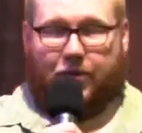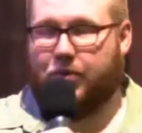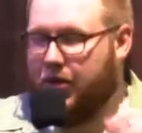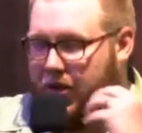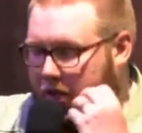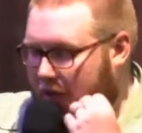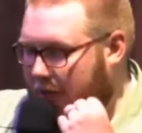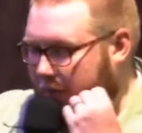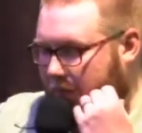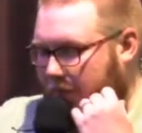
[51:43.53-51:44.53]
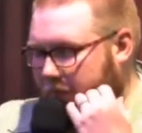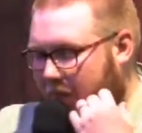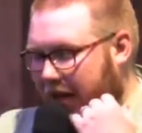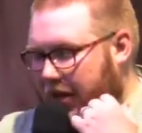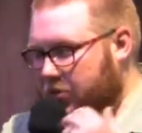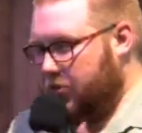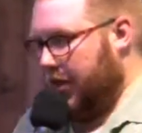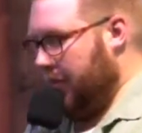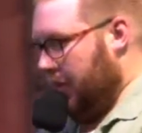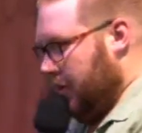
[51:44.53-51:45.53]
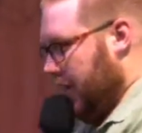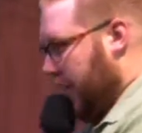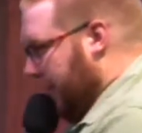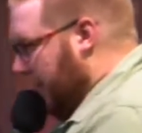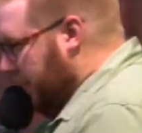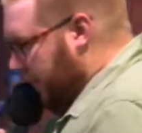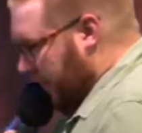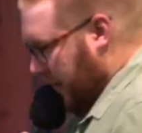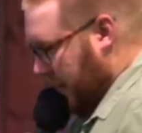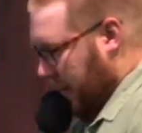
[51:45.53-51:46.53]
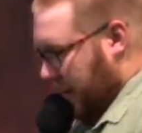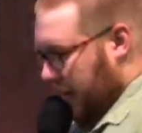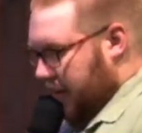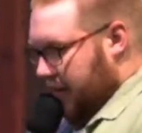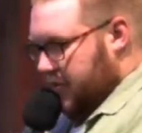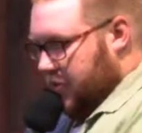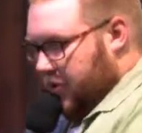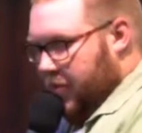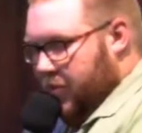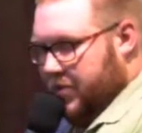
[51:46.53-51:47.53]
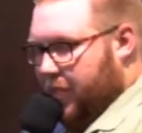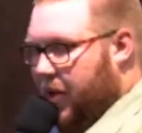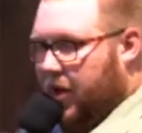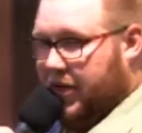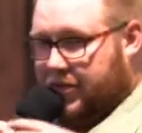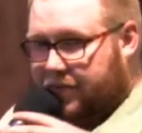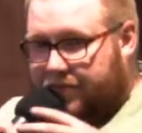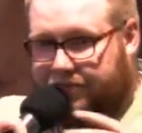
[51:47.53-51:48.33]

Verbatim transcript: me out. Um, but I had a dream a long time ago, and in this dream was a pond.